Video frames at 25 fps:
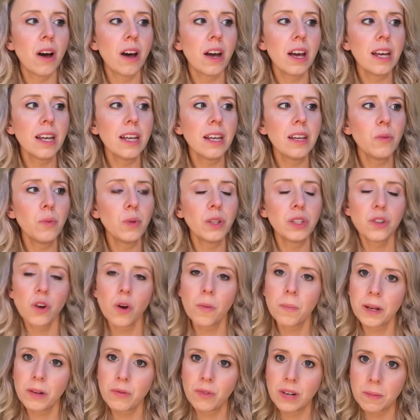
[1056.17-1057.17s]
I will
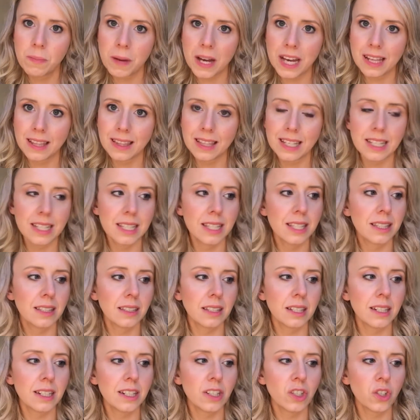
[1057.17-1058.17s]
not be rebuying this
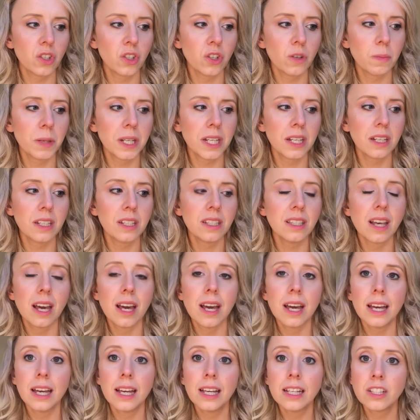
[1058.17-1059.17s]
conditioner because
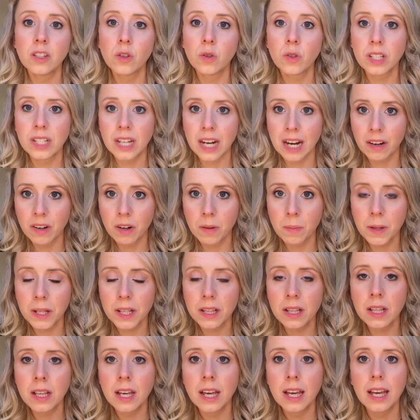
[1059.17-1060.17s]
it's not terrible.